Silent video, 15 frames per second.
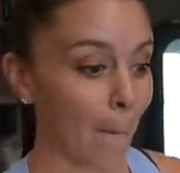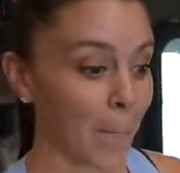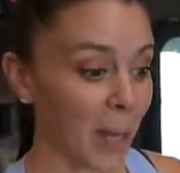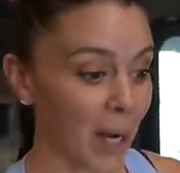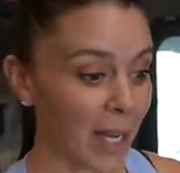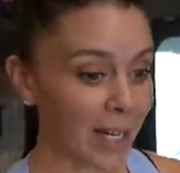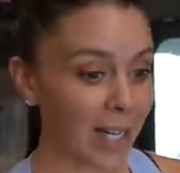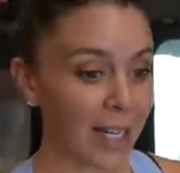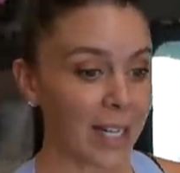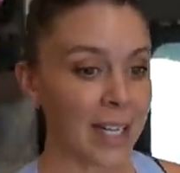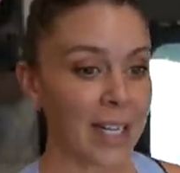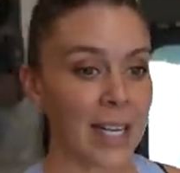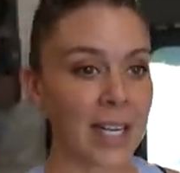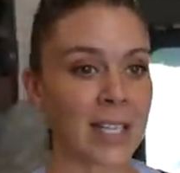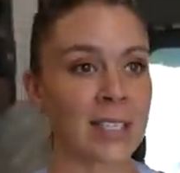But
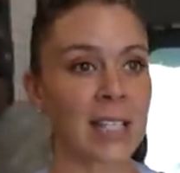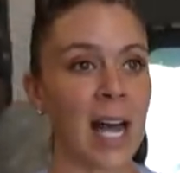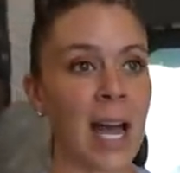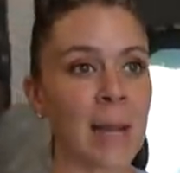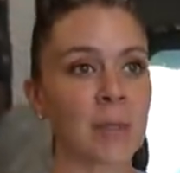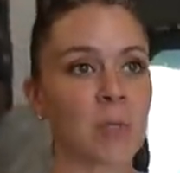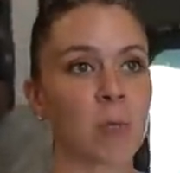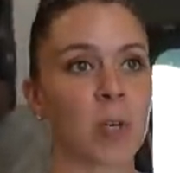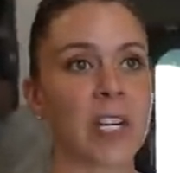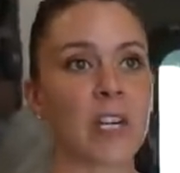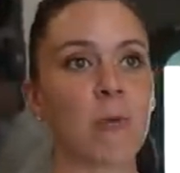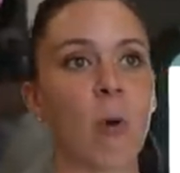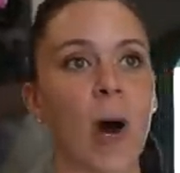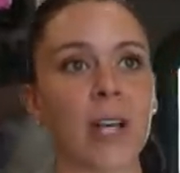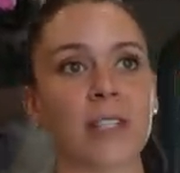in times where you
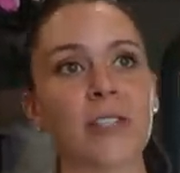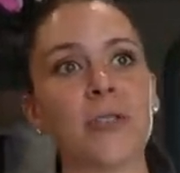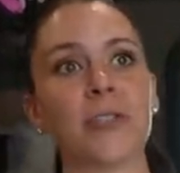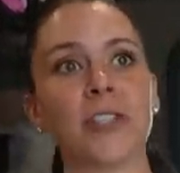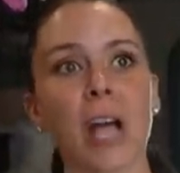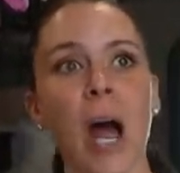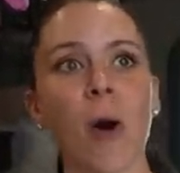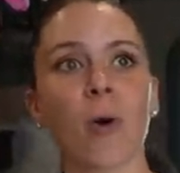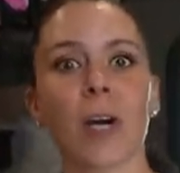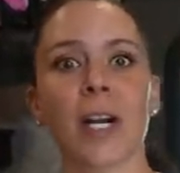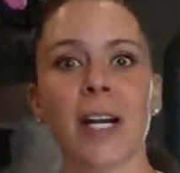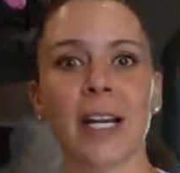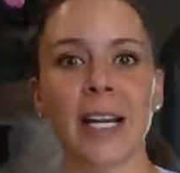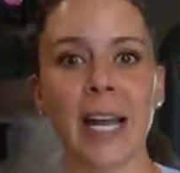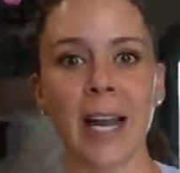want to shower
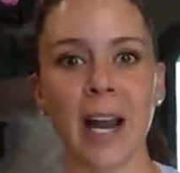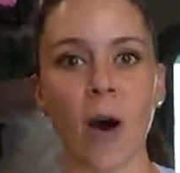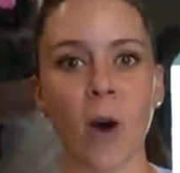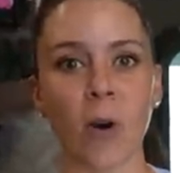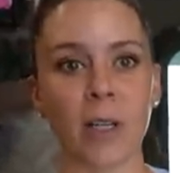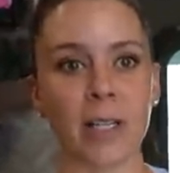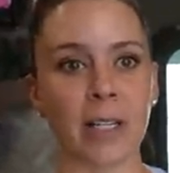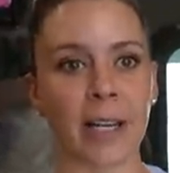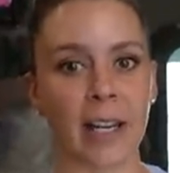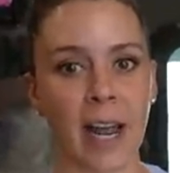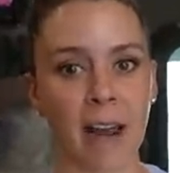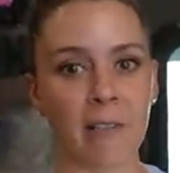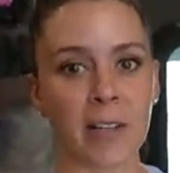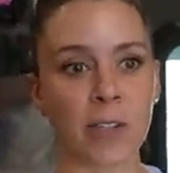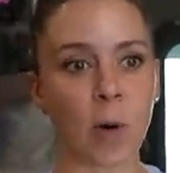and get out and like
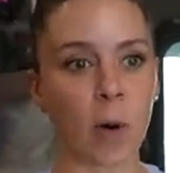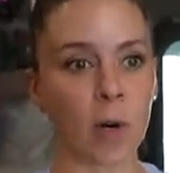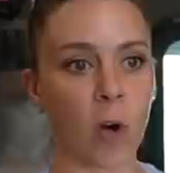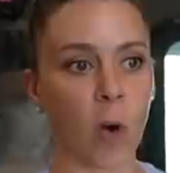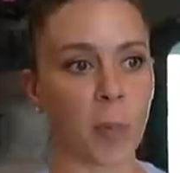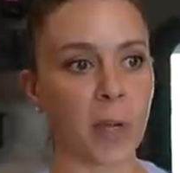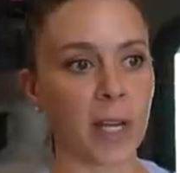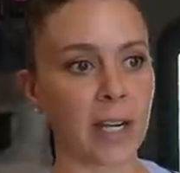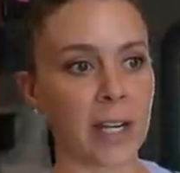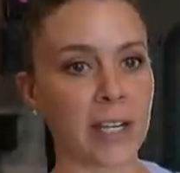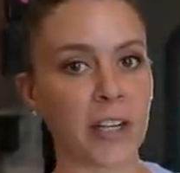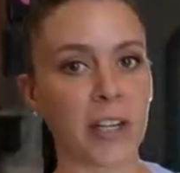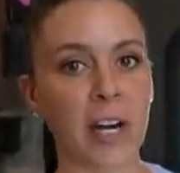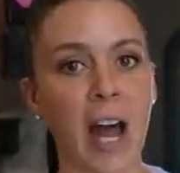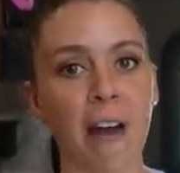have the door open
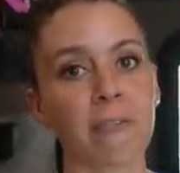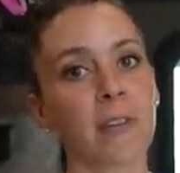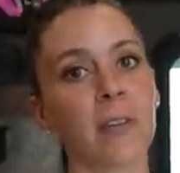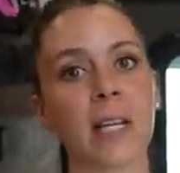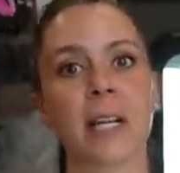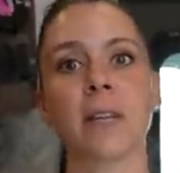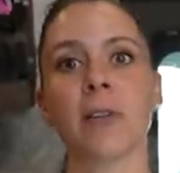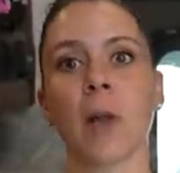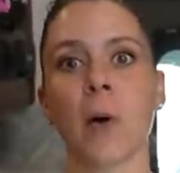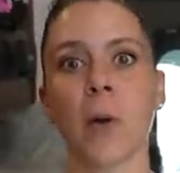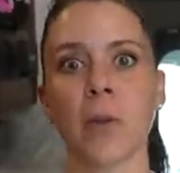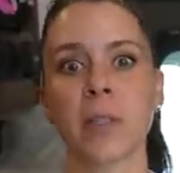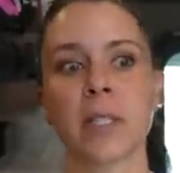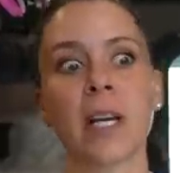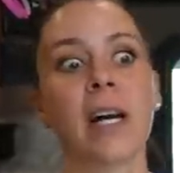and you're not fully
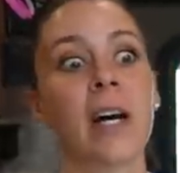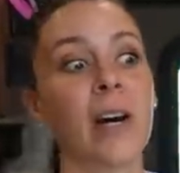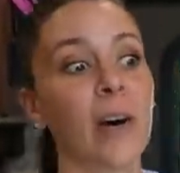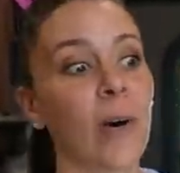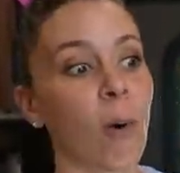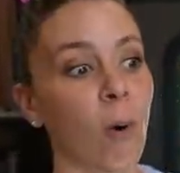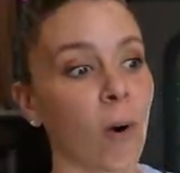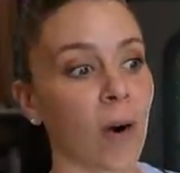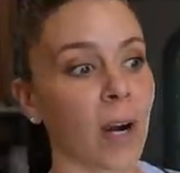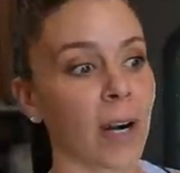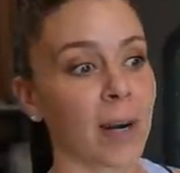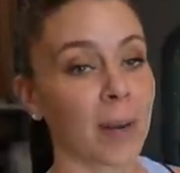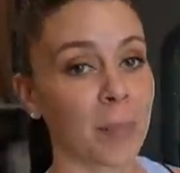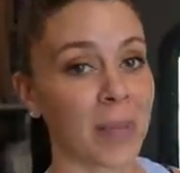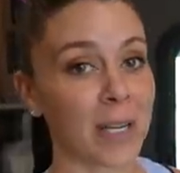clothed
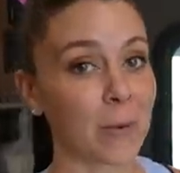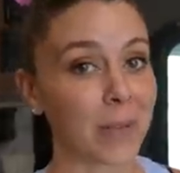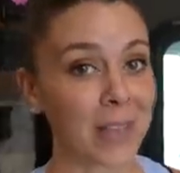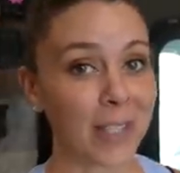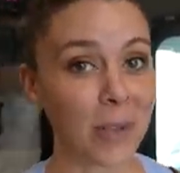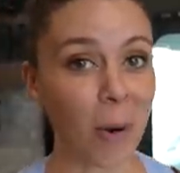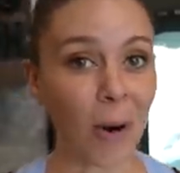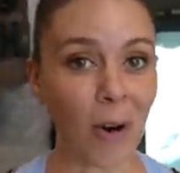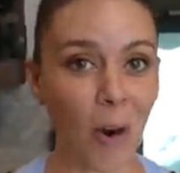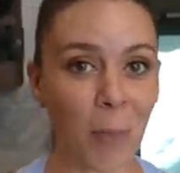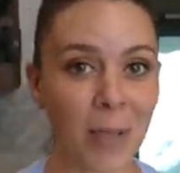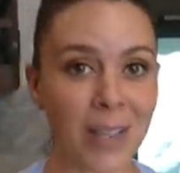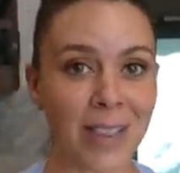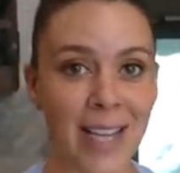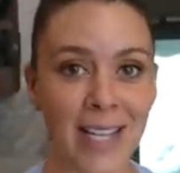or pee with the door
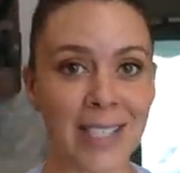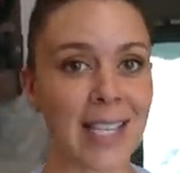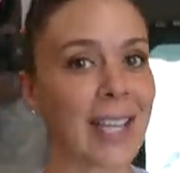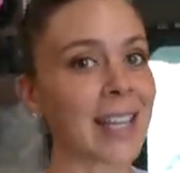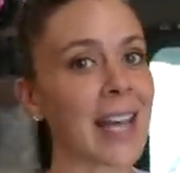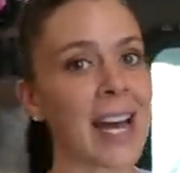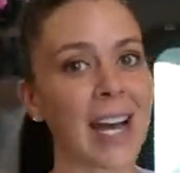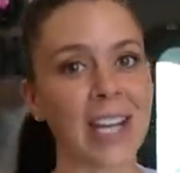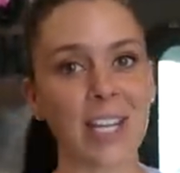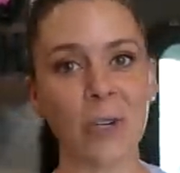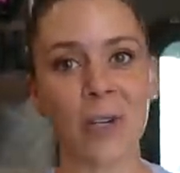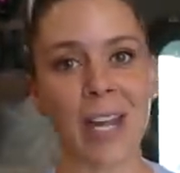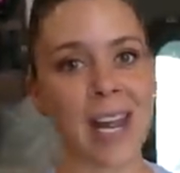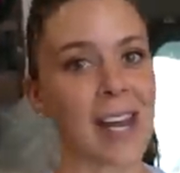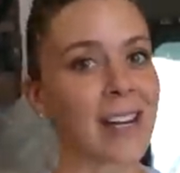open, things like that, you
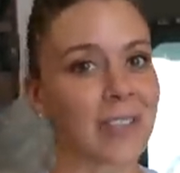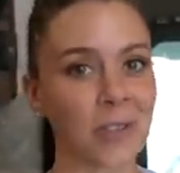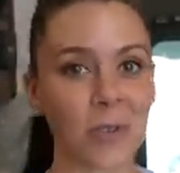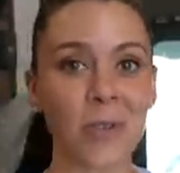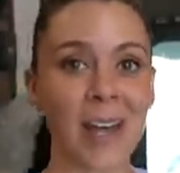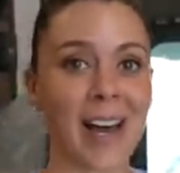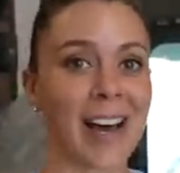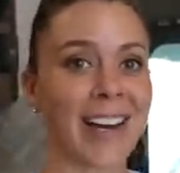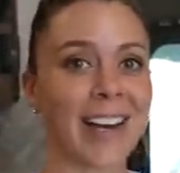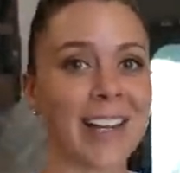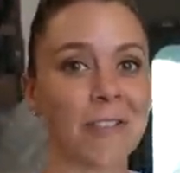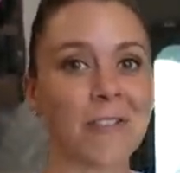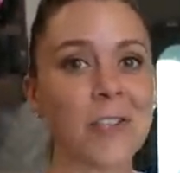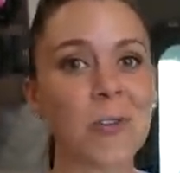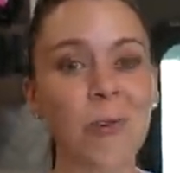can't do that
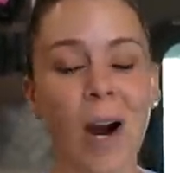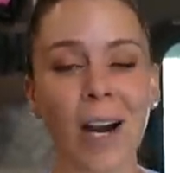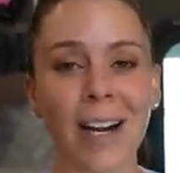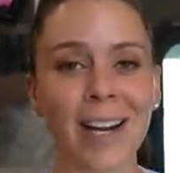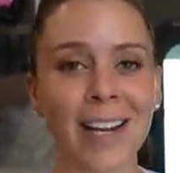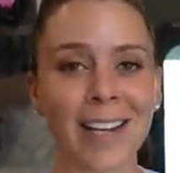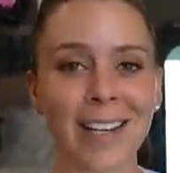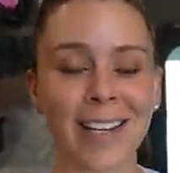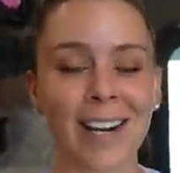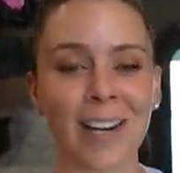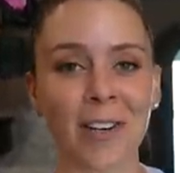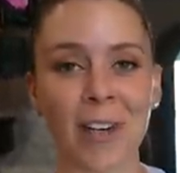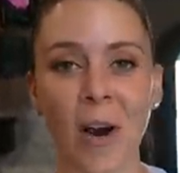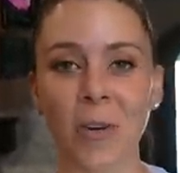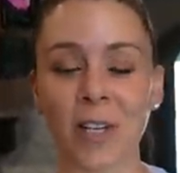if you are in a
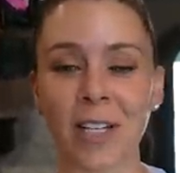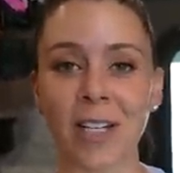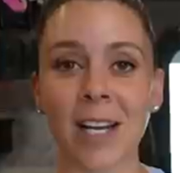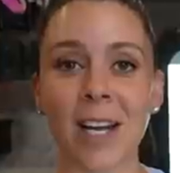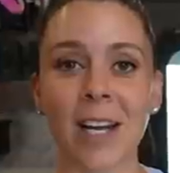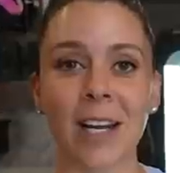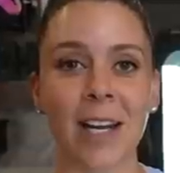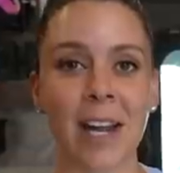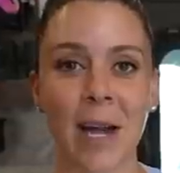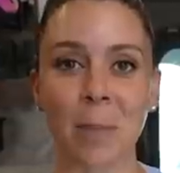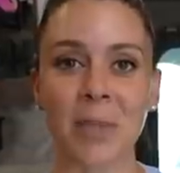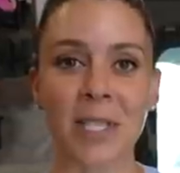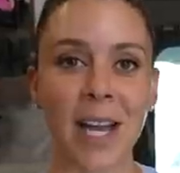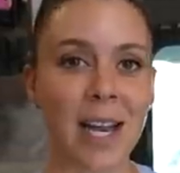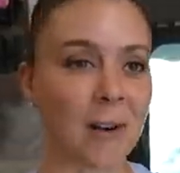crowded
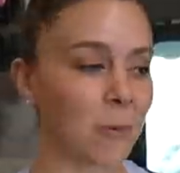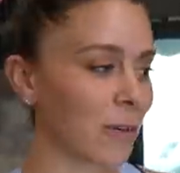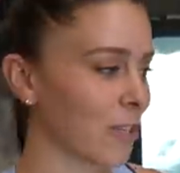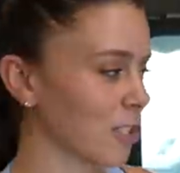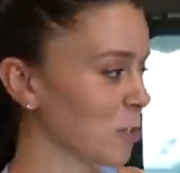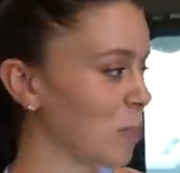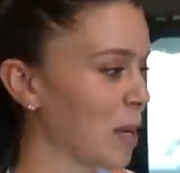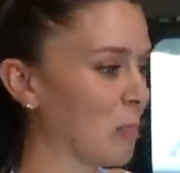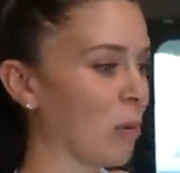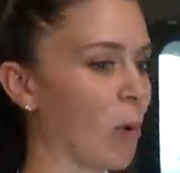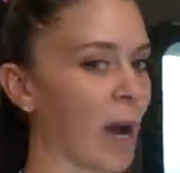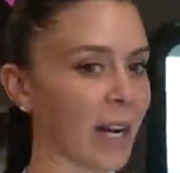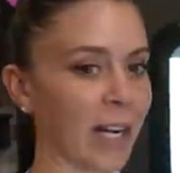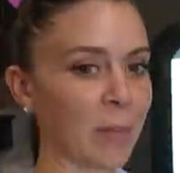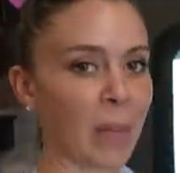campsite where there's people
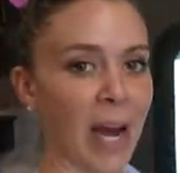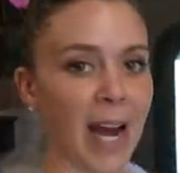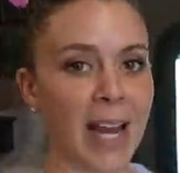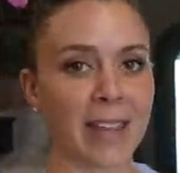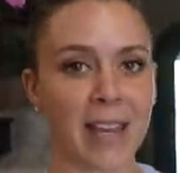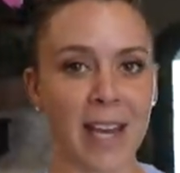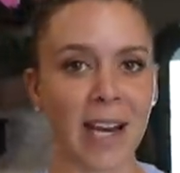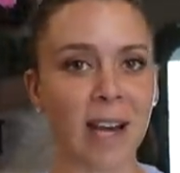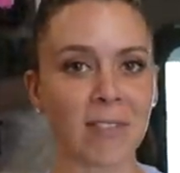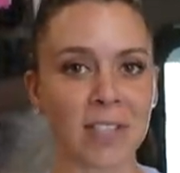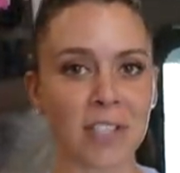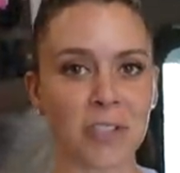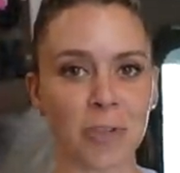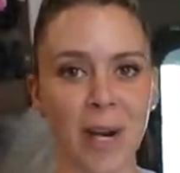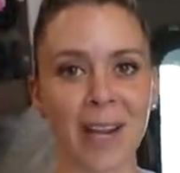walking by. They have a
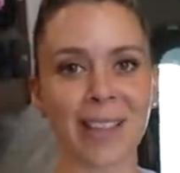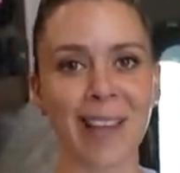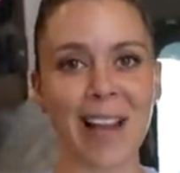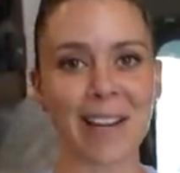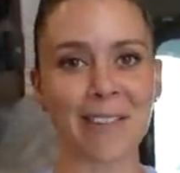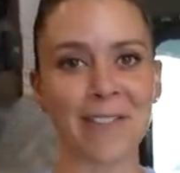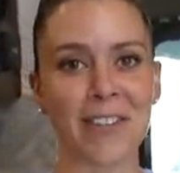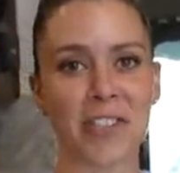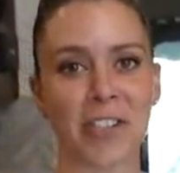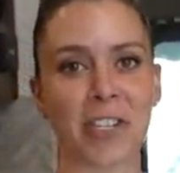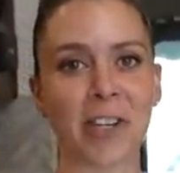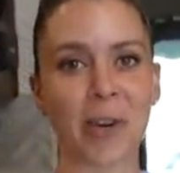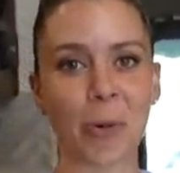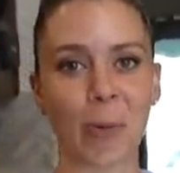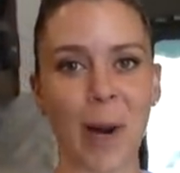straight line of
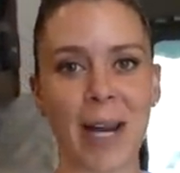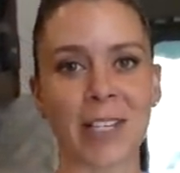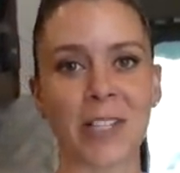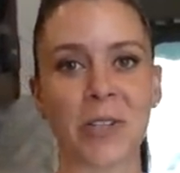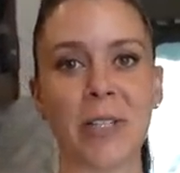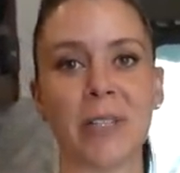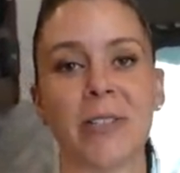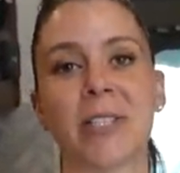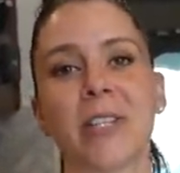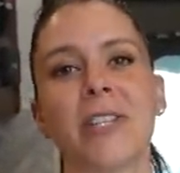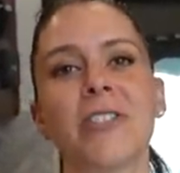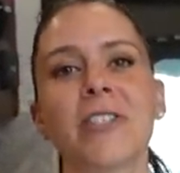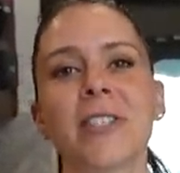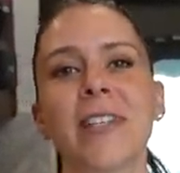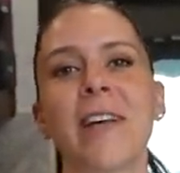vision right to you. So
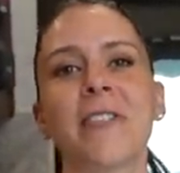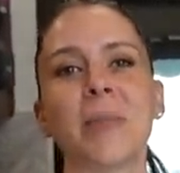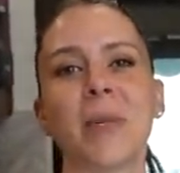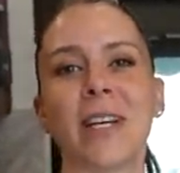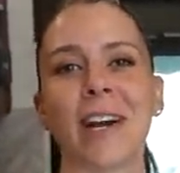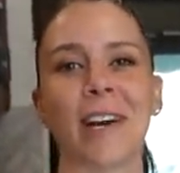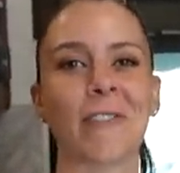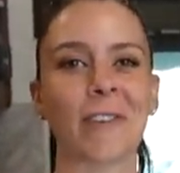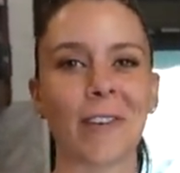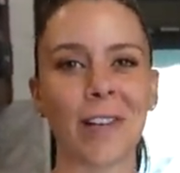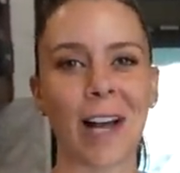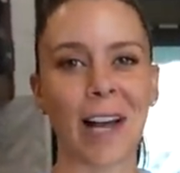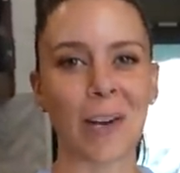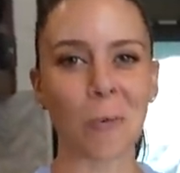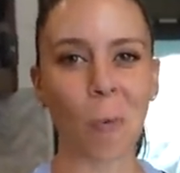you just have to be careful
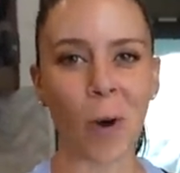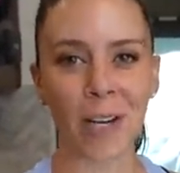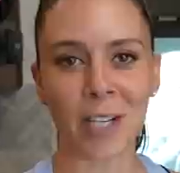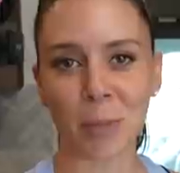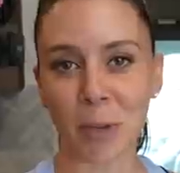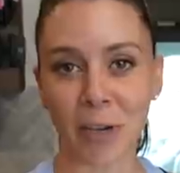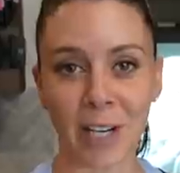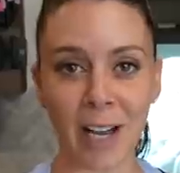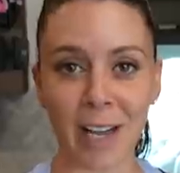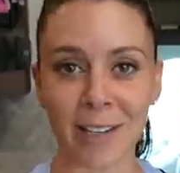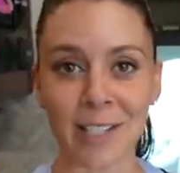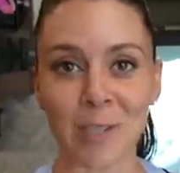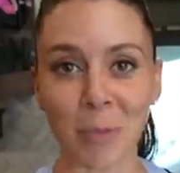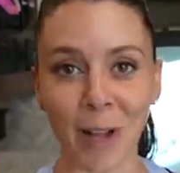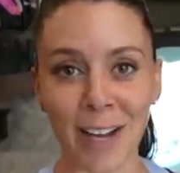on what you're putting on
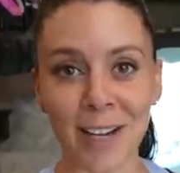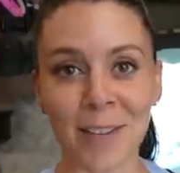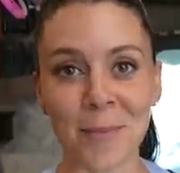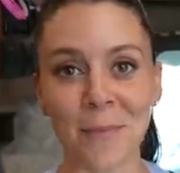display.